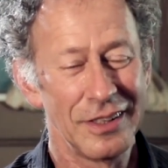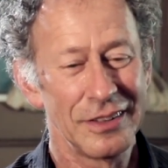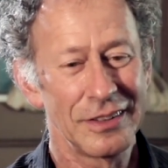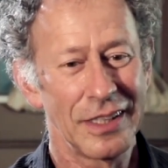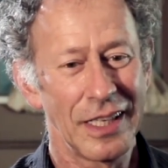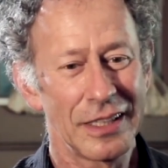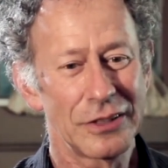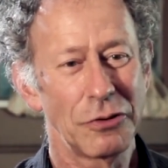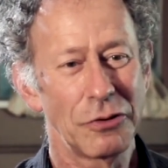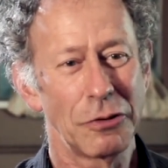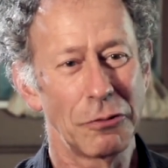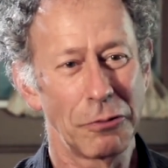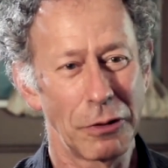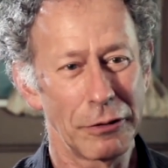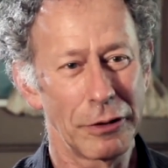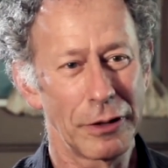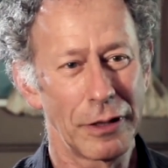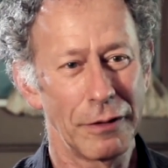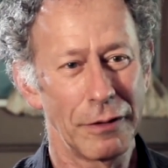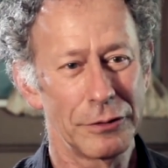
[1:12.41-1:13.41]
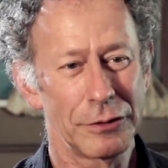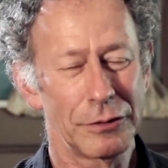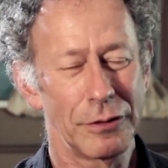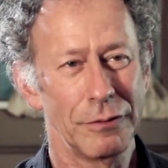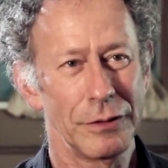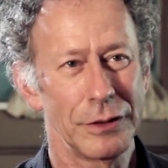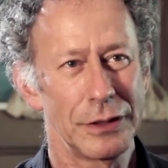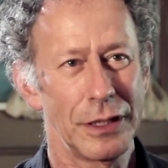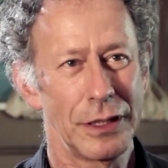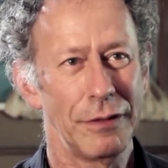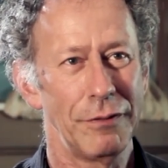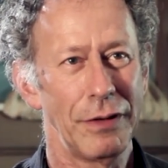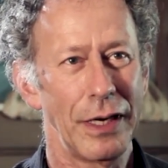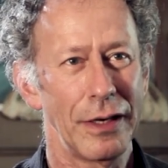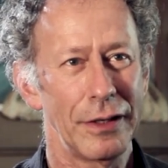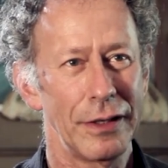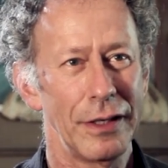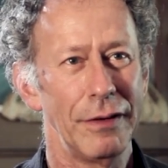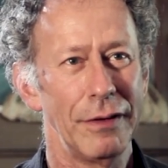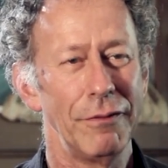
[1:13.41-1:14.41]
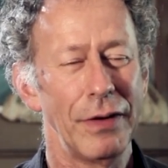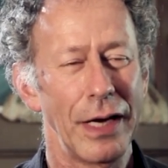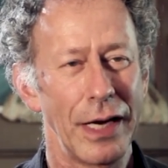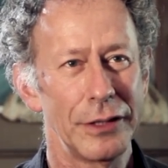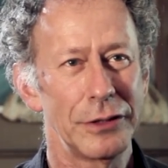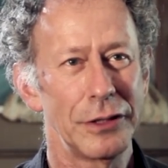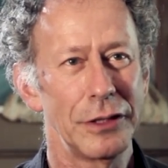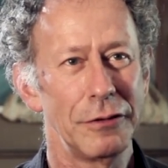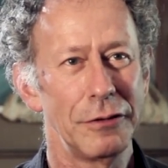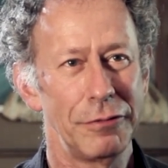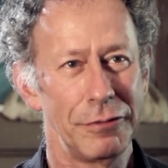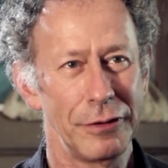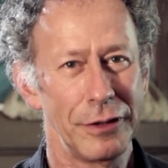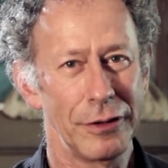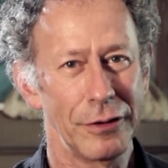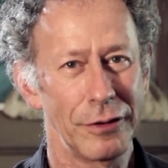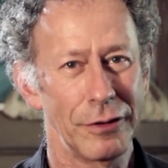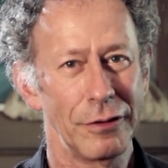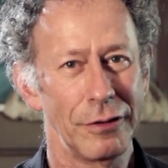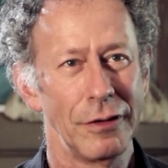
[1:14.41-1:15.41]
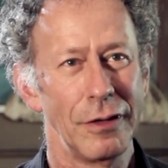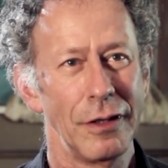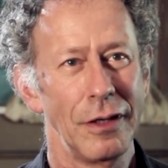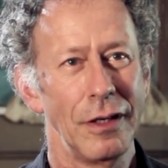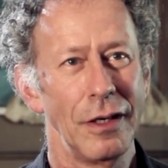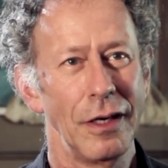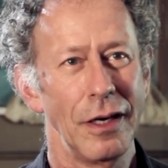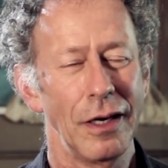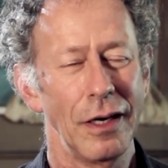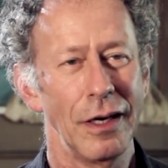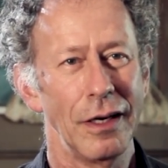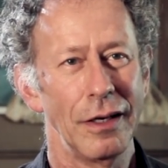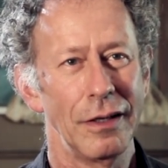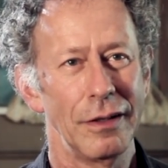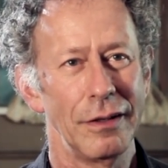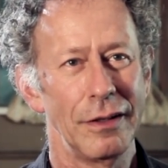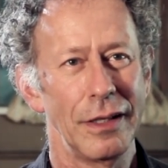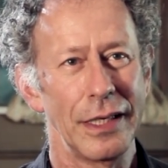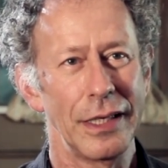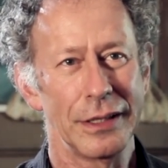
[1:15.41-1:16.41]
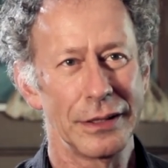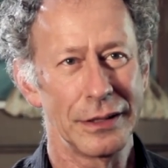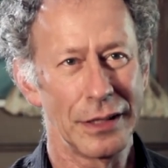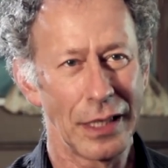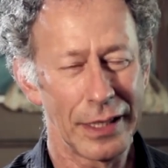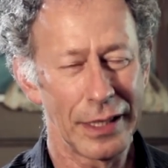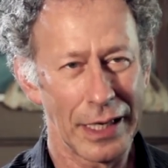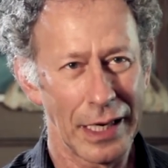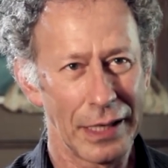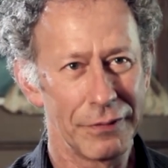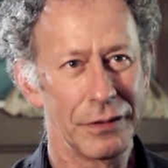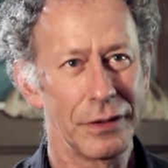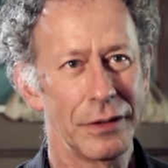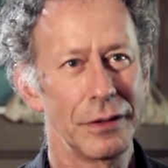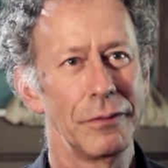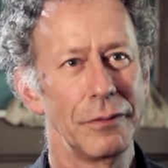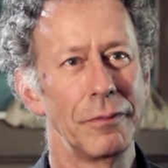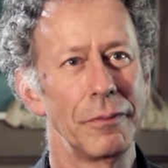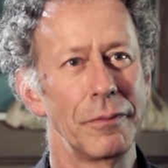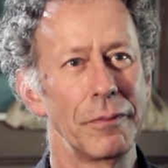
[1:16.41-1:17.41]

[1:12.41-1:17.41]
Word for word: So that's where worry comes from. It's about an imagined fear uh, that has not happened.